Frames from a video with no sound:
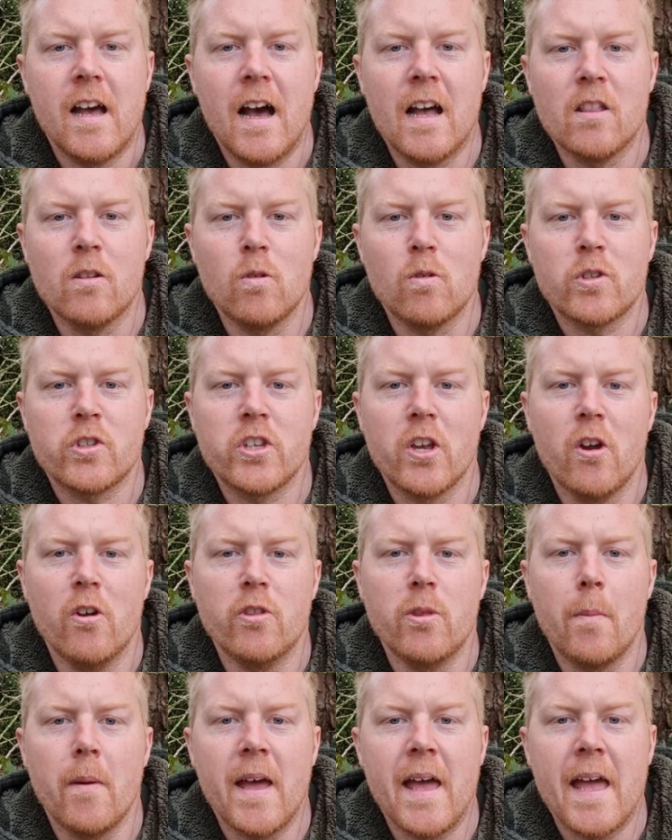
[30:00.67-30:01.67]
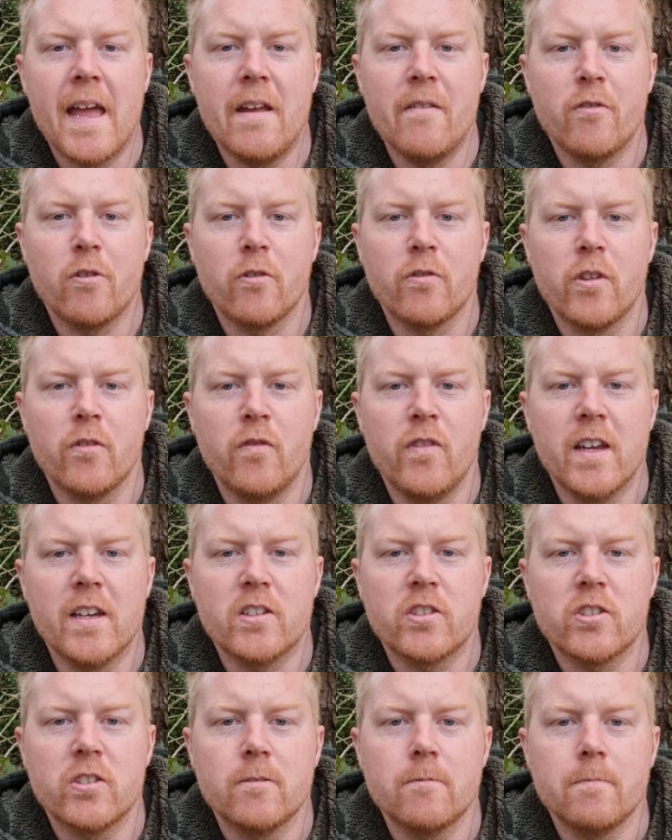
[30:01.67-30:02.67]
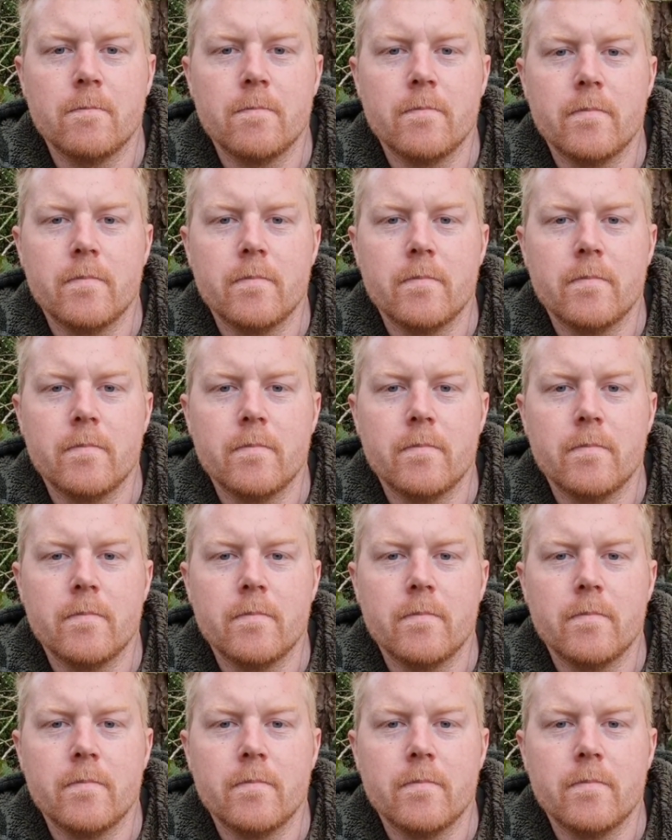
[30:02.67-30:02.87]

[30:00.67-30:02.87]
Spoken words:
and also the behaviour of the fish.